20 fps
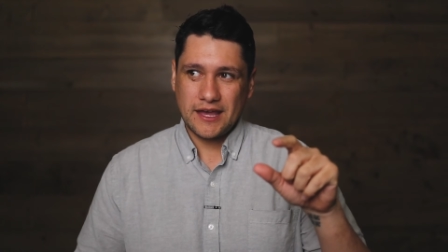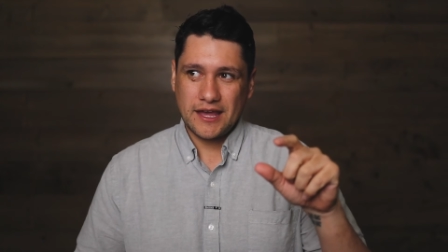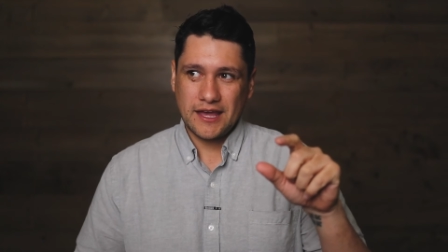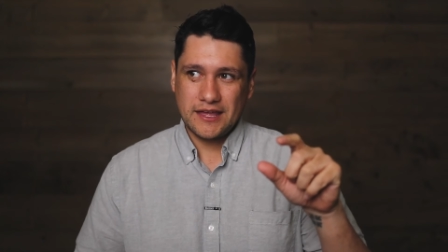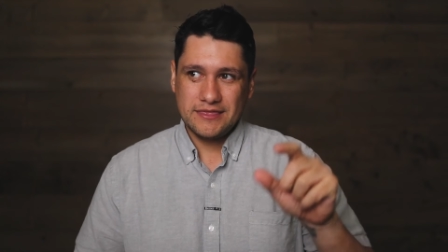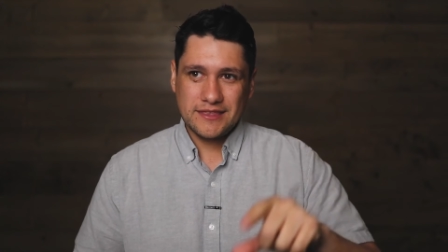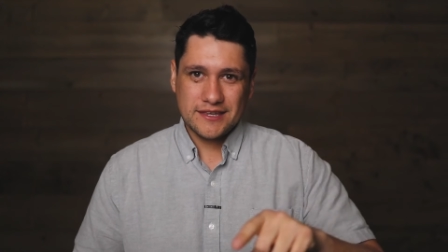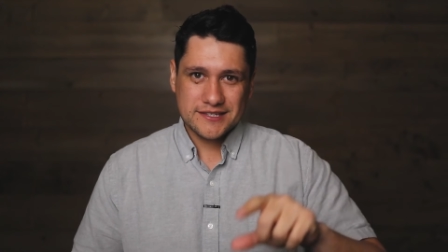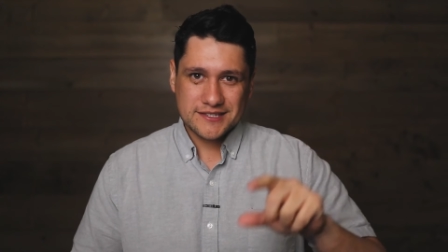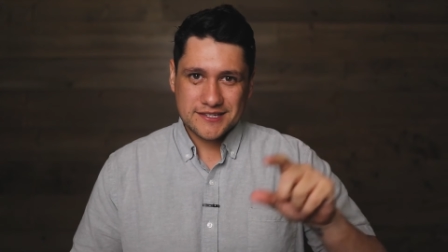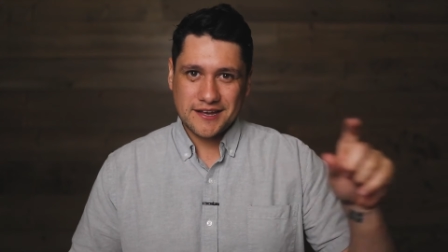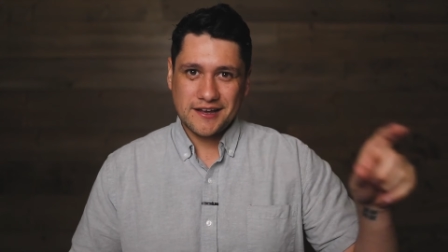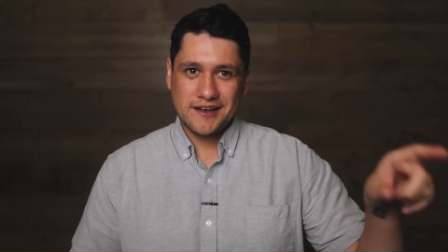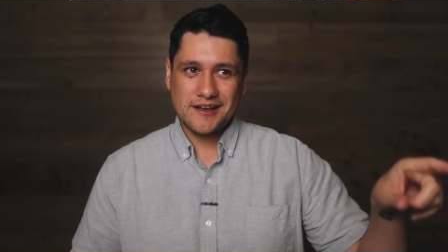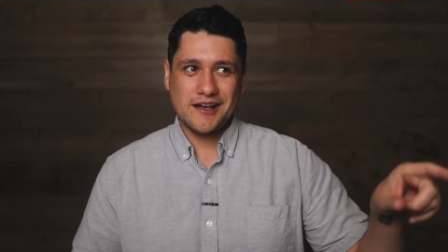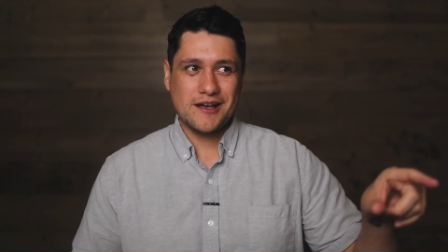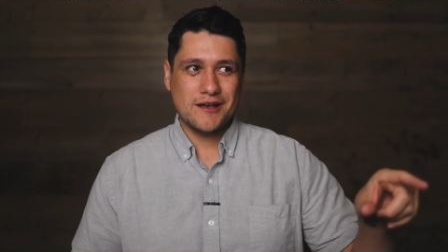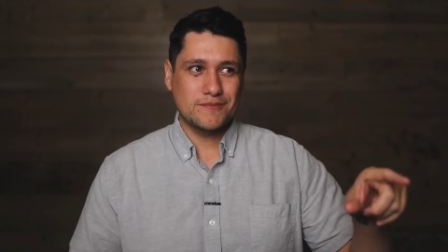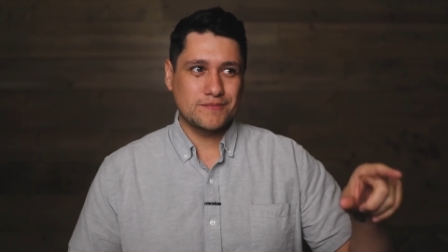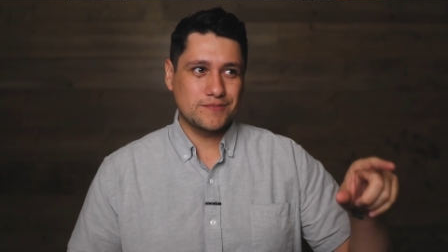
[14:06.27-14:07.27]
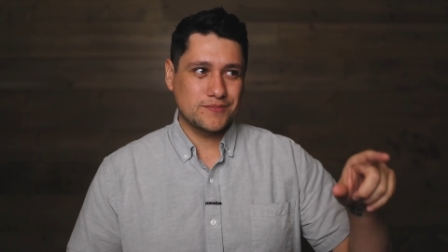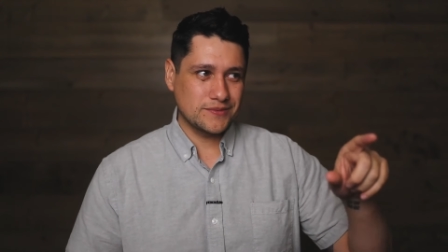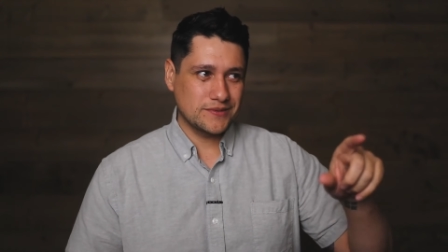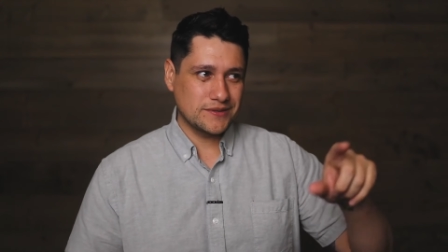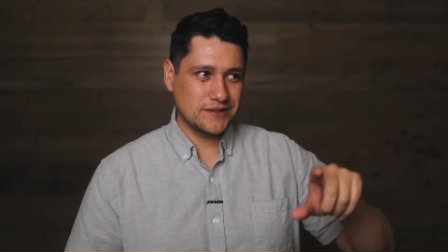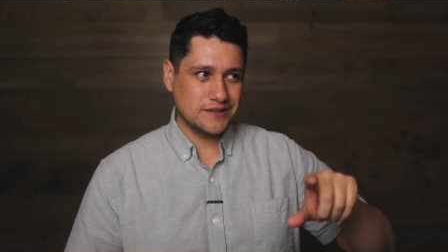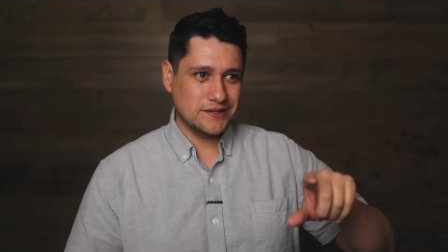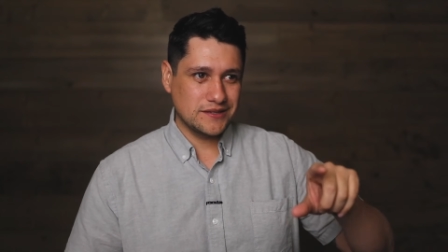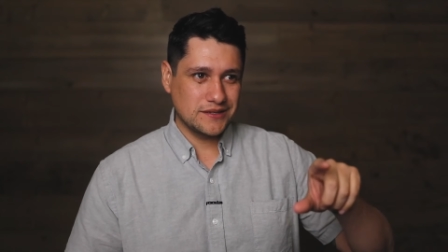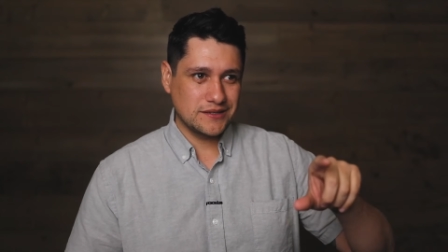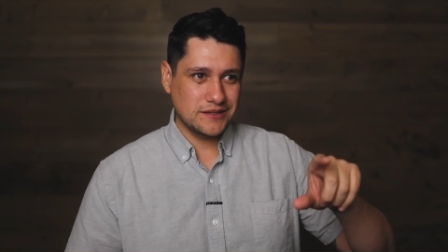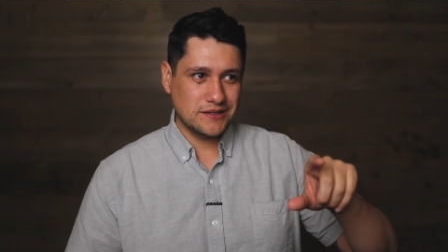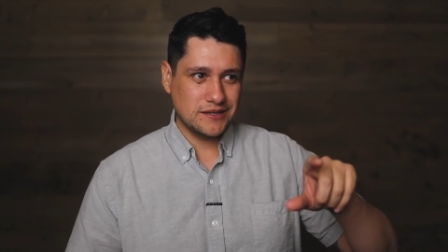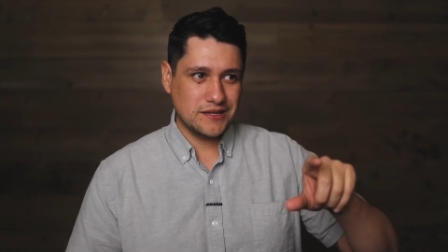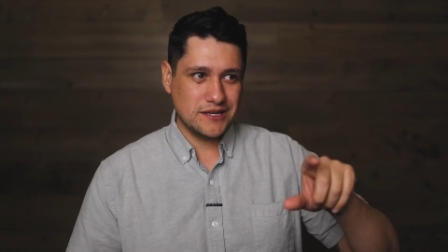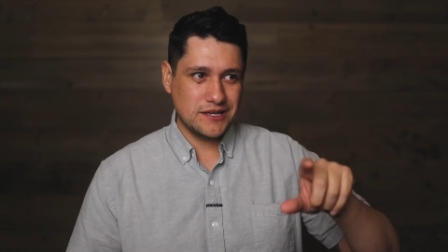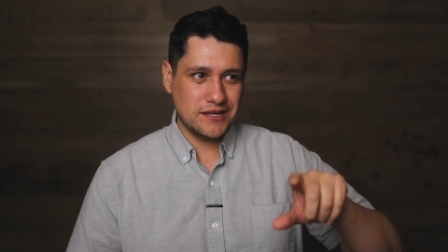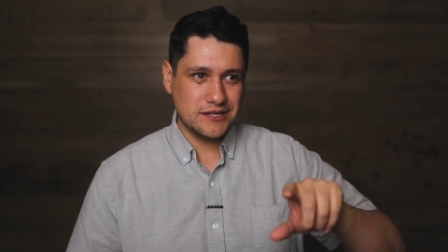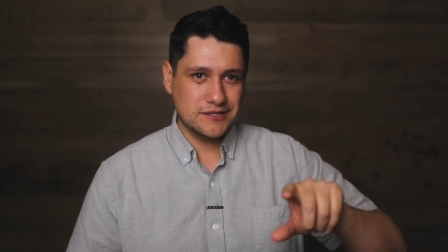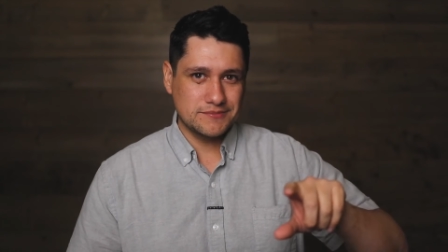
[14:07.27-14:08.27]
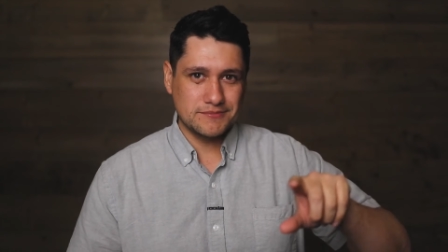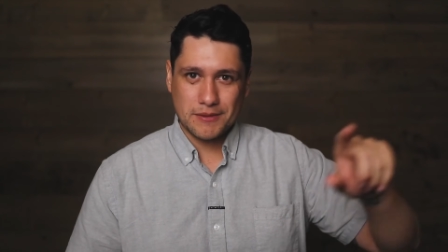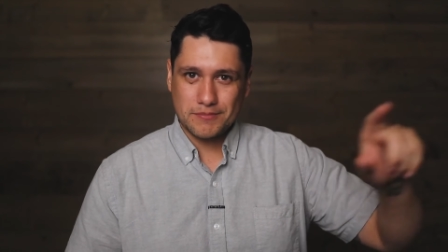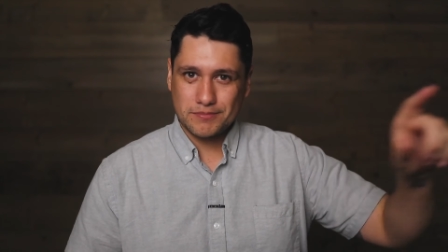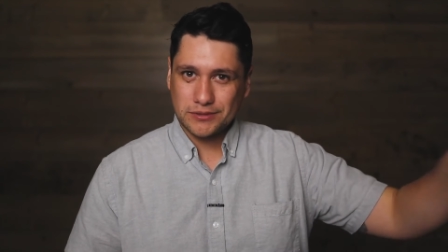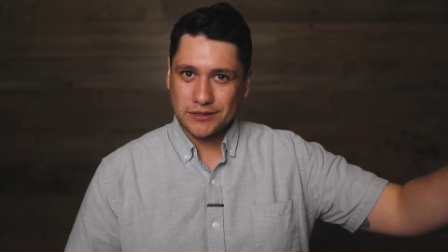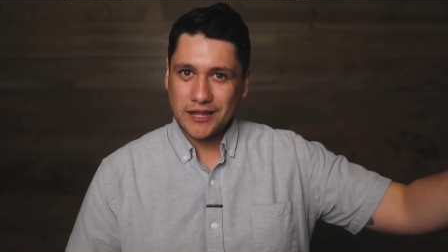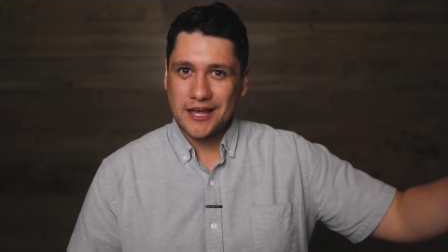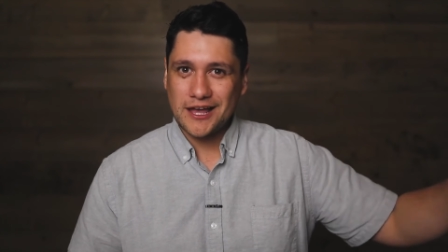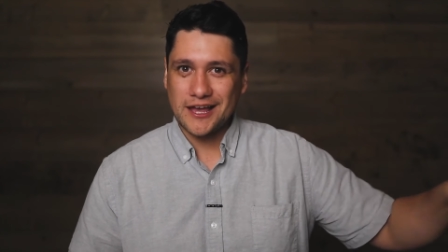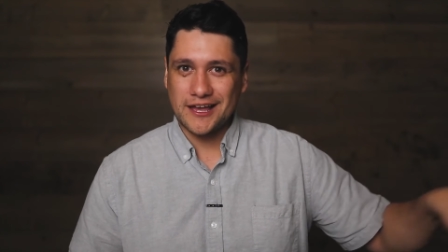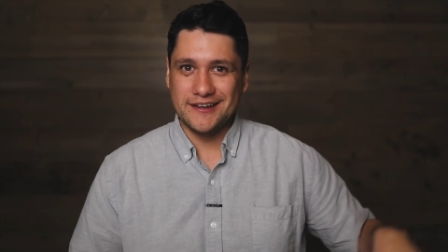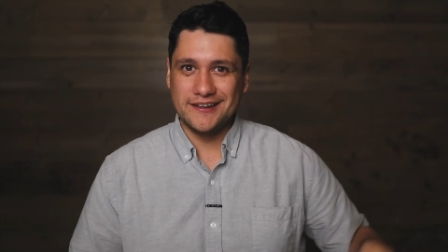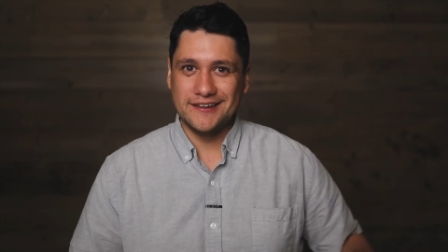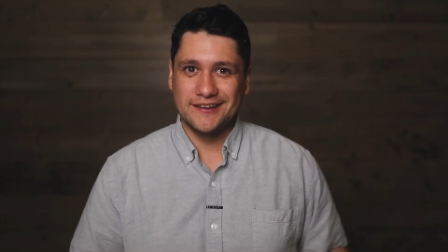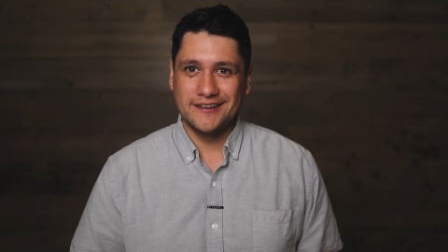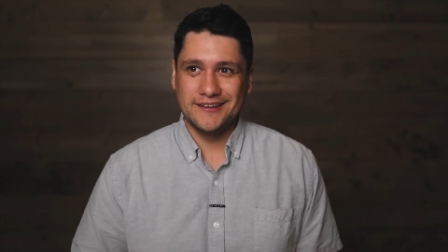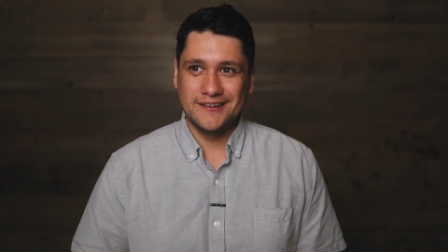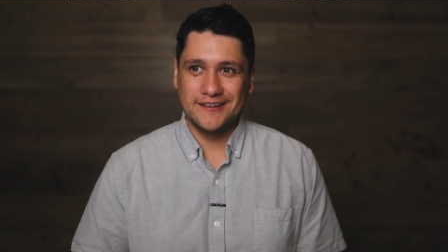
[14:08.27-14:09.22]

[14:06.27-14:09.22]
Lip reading: and this cup is my blood.